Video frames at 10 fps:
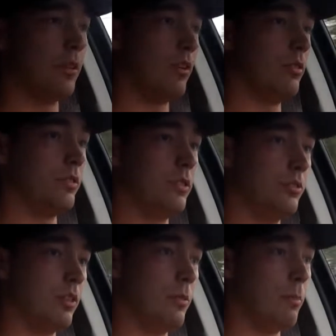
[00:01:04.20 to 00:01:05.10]
we go
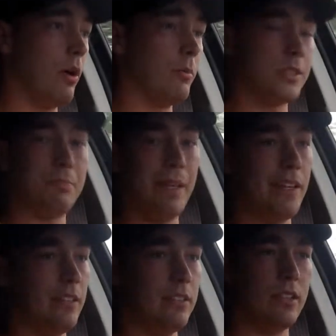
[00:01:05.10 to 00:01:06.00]
into Palma,
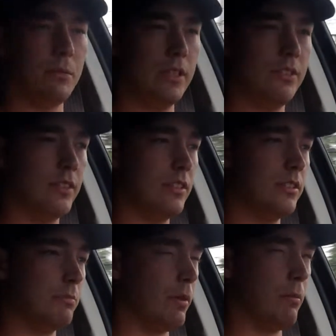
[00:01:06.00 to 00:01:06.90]
Spain, I believe it
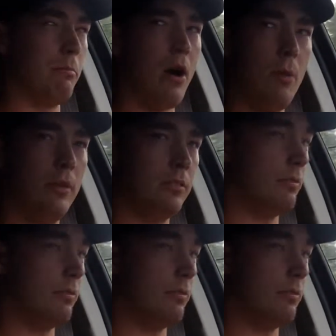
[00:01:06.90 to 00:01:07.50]
is, Palma,